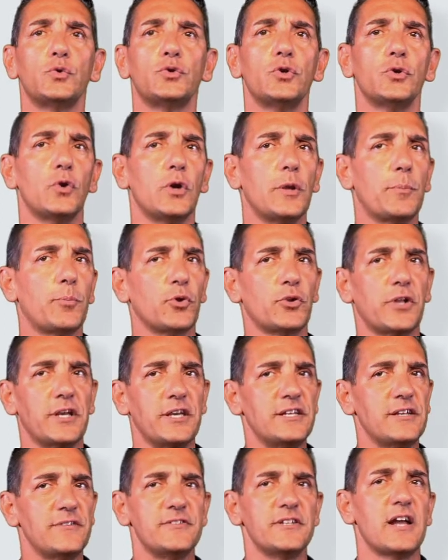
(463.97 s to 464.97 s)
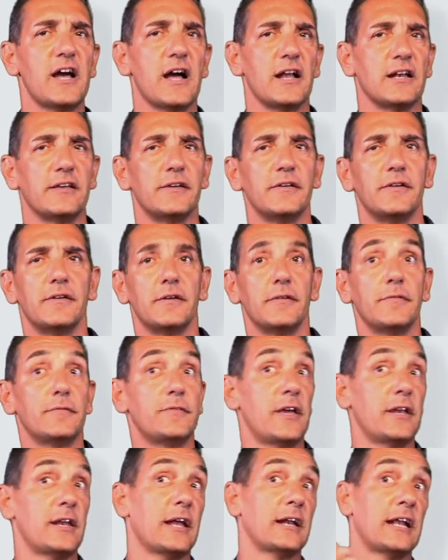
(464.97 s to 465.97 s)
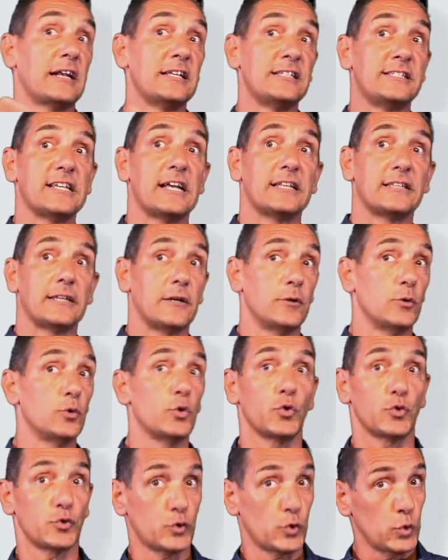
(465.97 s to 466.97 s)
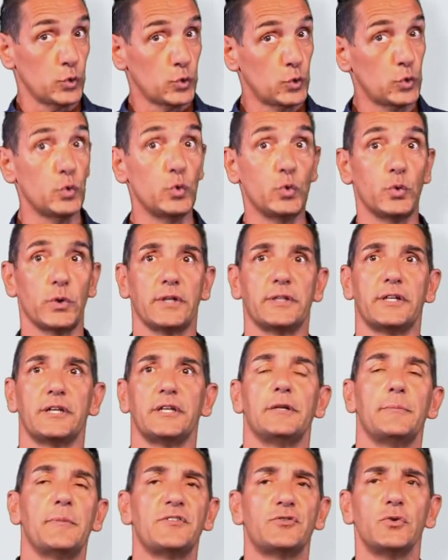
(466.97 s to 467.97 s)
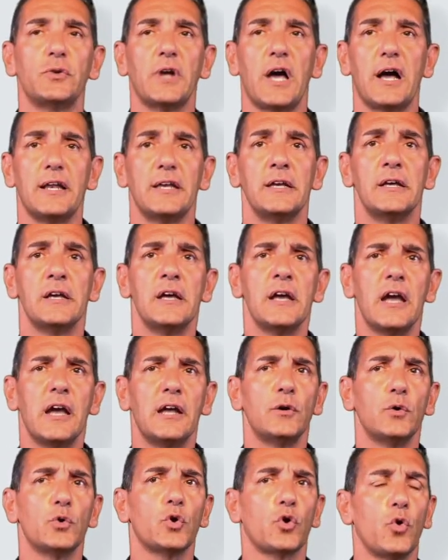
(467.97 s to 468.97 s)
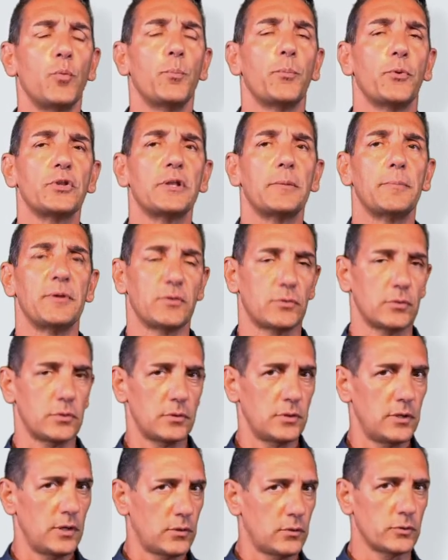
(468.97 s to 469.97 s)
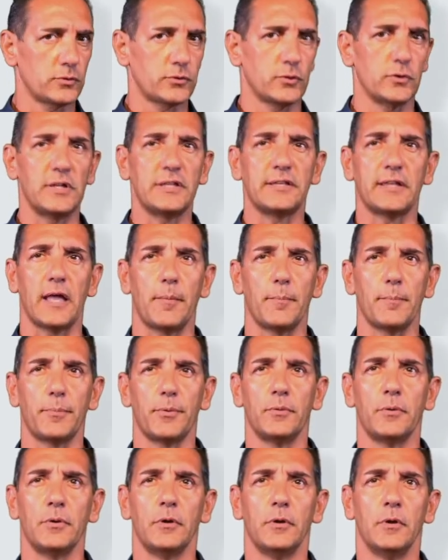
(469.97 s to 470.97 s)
At the beginning, viral proteins are investigated, their 3D structure and their behavior over time analyzed.